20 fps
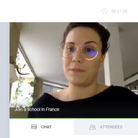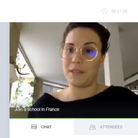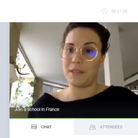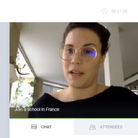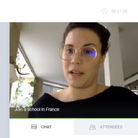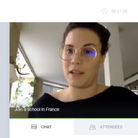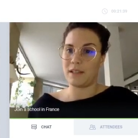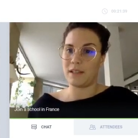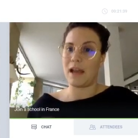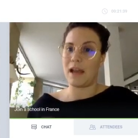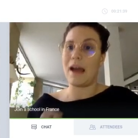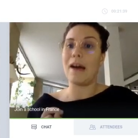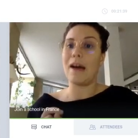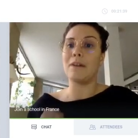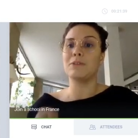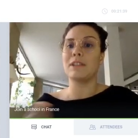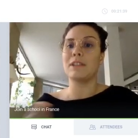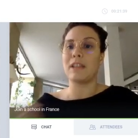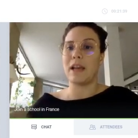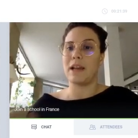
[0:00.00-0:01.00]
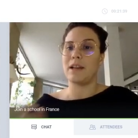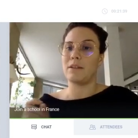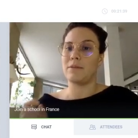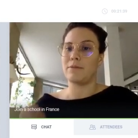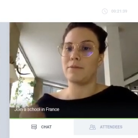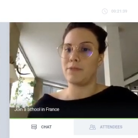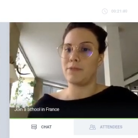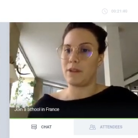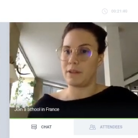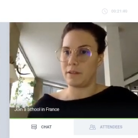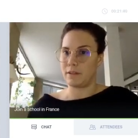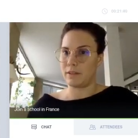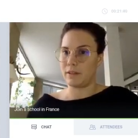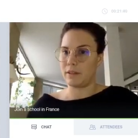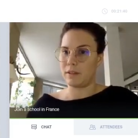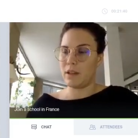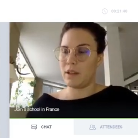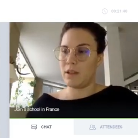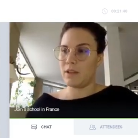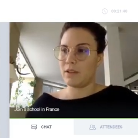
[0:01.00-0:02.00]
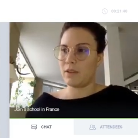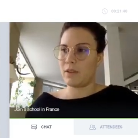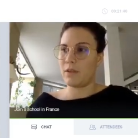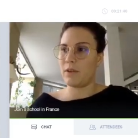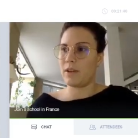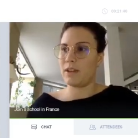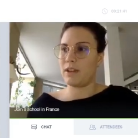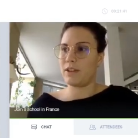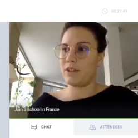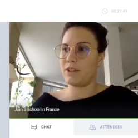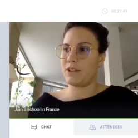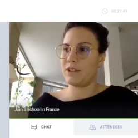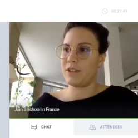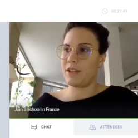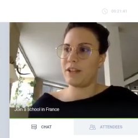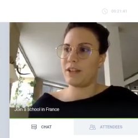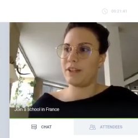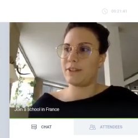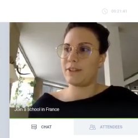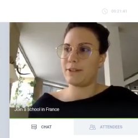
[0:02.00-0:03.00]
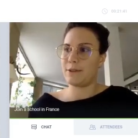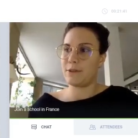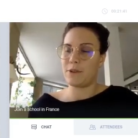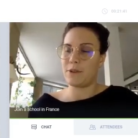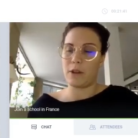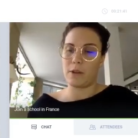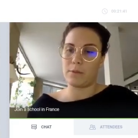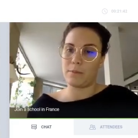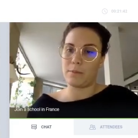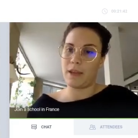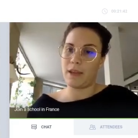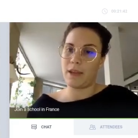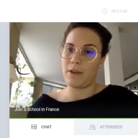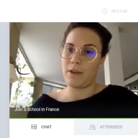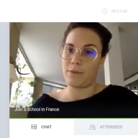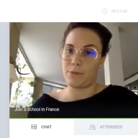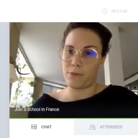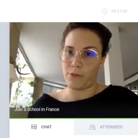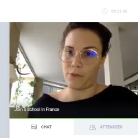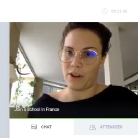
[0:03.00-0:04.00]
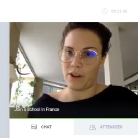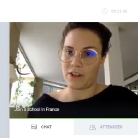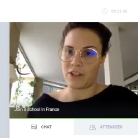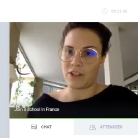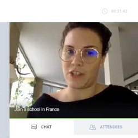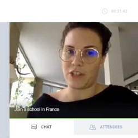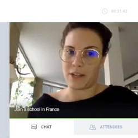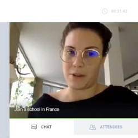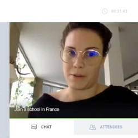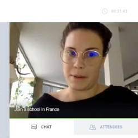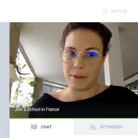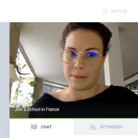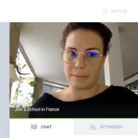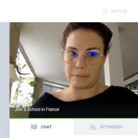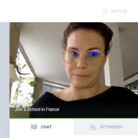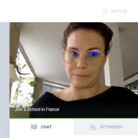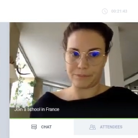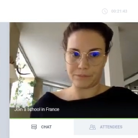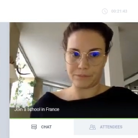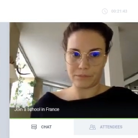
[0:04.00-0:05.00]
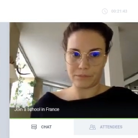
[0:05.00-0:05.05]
obtained outside France. So it should not be a French degree.